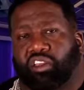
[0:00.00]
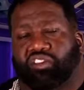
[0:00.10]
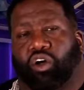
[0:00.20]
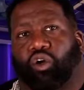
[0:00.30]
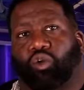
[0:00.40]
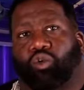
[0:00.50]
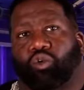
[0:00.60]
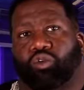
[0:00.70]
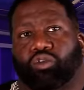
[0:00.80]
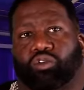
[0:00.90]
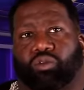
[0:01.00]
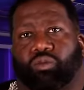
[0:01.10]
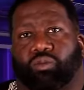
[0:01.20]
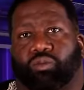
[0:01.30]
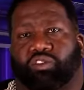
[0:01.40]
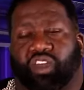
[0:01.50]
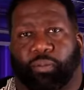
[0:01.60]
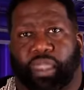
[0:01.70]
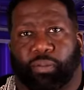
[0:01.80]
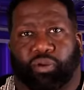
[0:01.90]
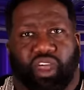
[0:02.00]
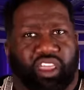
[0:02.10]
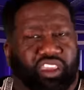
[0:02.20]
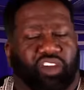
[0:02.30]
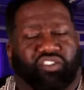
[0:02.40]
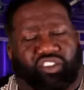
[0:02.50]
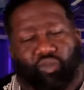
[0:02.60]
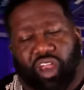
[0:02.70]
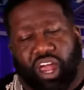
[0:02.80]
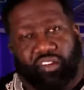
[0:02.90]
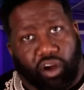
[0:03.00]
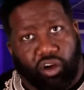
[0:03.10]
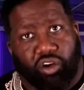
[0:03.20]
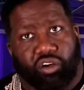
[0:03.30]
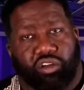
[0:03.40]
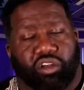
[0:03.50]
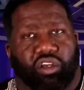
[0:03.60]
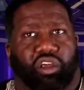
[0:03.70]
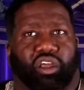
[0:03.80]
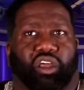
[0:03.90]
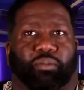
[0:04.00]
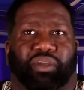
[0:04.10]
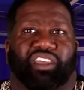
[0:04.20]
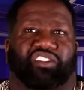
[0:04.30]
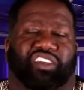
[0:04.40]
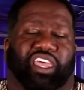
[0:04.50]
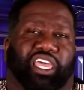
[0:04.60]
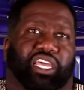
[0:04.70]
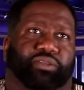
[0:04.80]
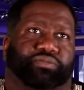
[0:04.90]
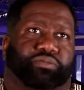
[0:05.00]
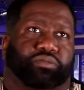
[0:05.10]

So some people that, you know, this is what I've heard being said.